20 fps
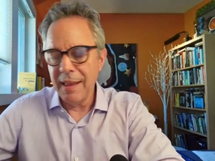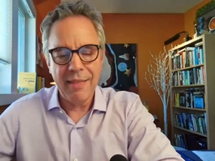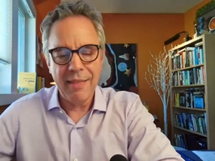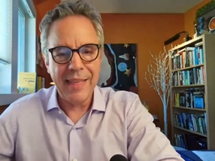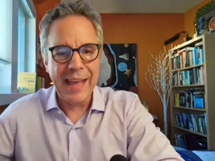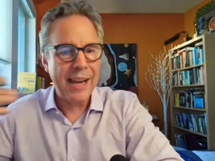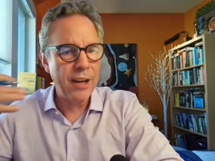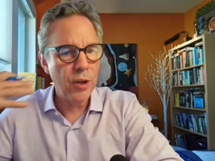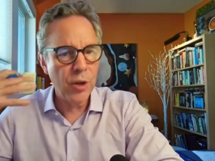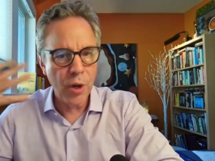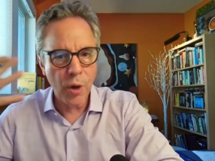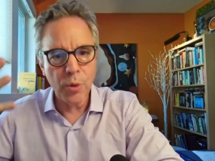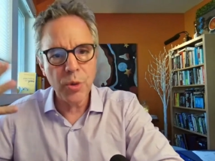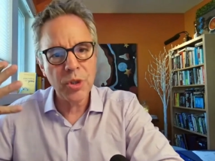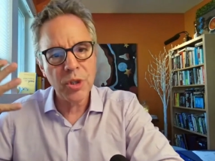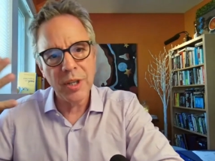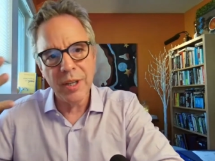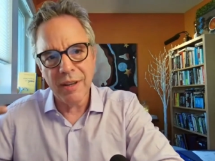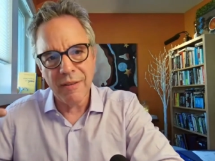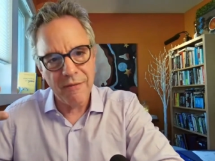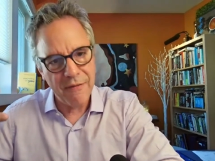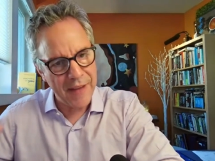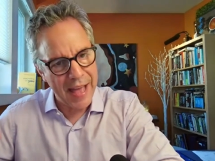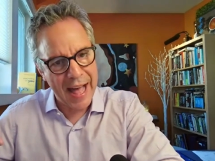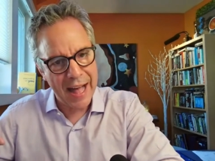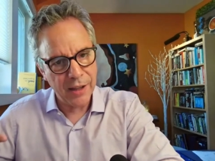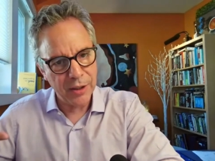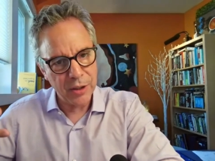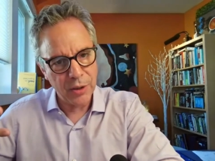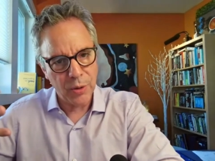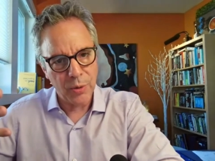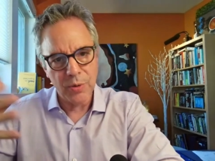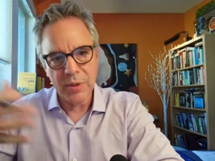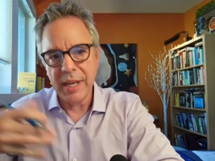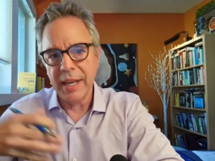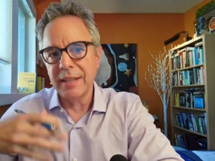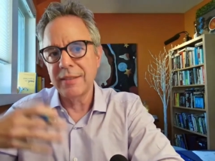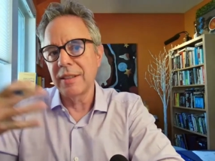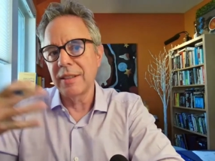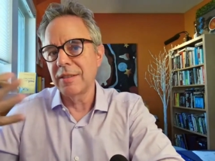That notion of value
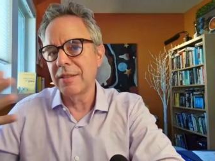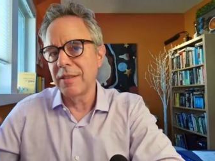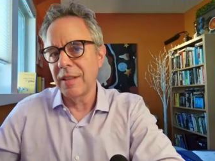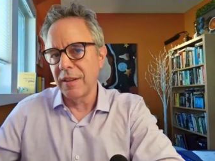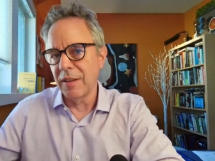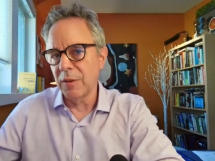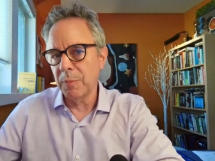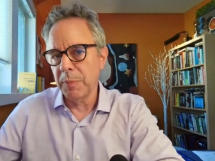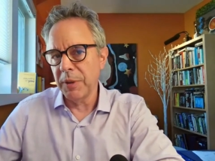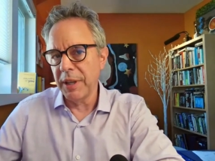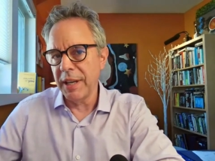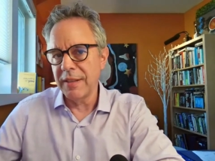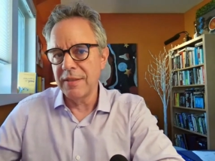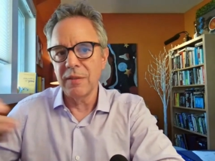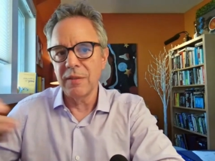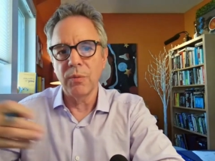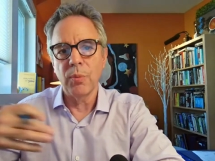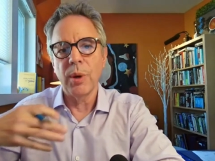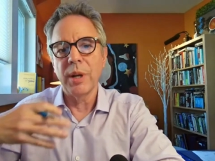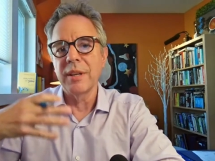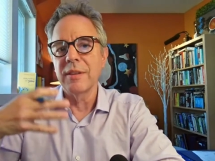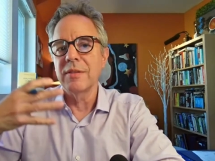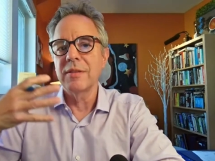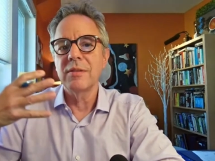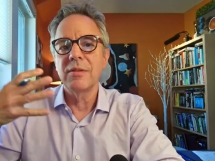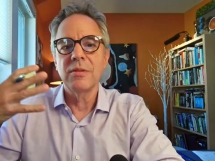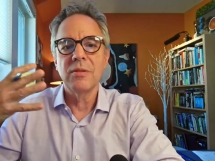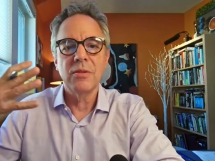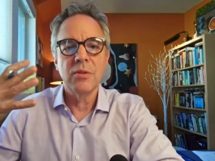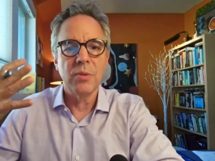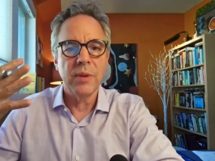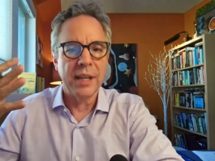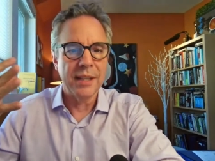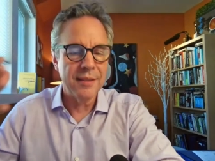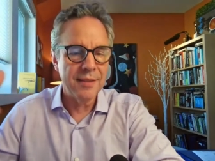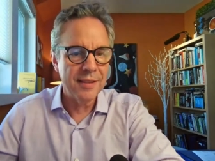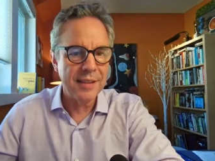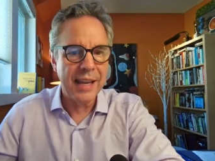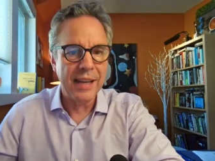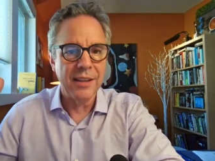takes us to this place of what is
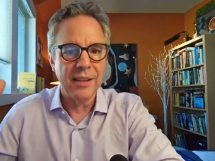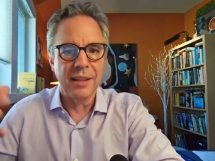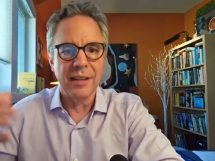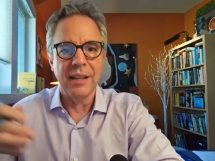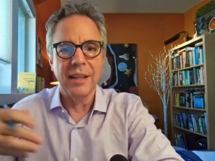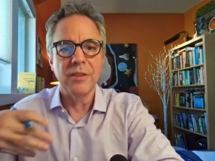transcendent.